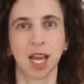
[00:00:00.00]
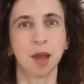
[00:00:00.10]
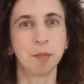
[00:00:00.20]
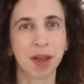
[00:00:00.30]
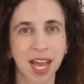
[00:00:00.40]

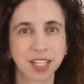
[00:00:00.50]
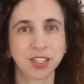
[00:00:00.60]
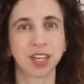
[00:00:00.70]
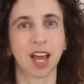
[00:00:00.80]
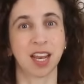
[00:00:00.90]

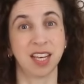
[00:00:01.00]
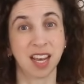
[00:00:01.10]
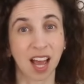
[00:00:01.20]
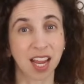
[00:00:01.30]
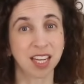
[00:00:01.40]
Imagine a
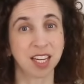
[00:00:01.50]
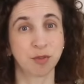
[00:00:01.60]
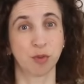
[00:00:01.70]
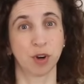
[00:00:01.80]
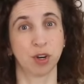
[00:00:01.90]

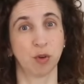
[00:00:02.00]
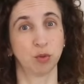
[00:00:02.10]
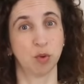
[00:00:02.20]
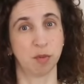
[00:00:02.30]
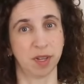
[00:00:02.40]
94 year
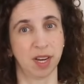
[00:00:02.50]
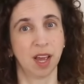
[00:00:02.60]
old woman